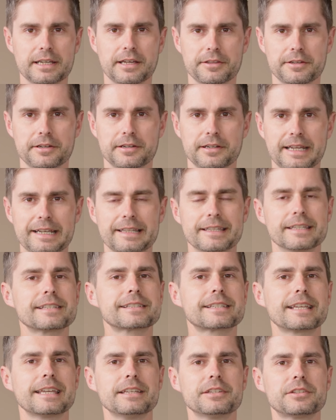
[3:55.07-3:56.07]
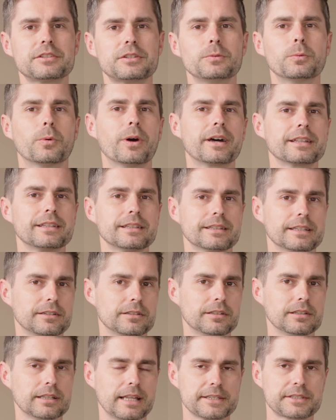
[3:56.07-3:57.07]
other. And in this case, you want a
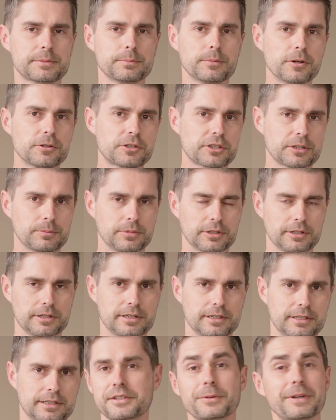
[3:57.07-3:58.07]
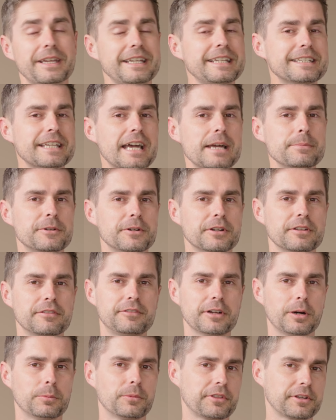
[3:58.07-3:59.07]
little less motion blur. So anytime you're going to
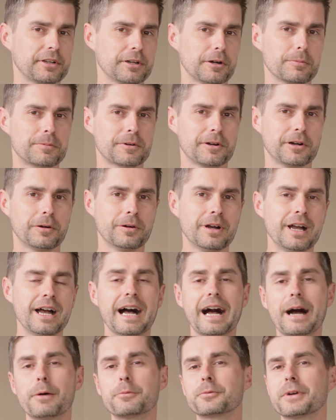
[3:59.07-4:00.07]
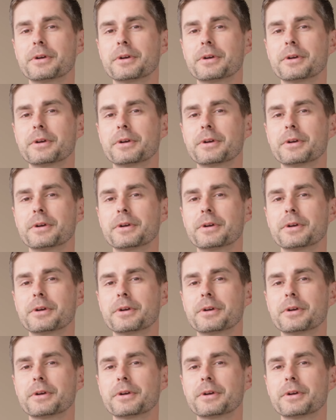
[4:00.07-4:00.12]
film with a GoPro, I would